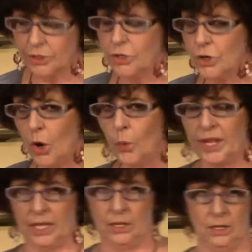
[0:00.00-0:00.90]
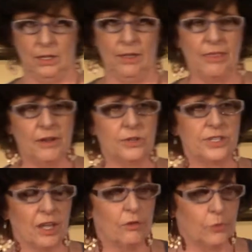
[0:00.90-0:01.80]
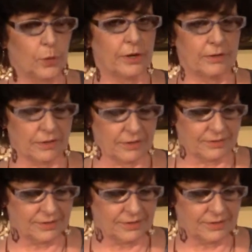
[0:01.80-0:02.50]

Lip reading: knowing their self-worth.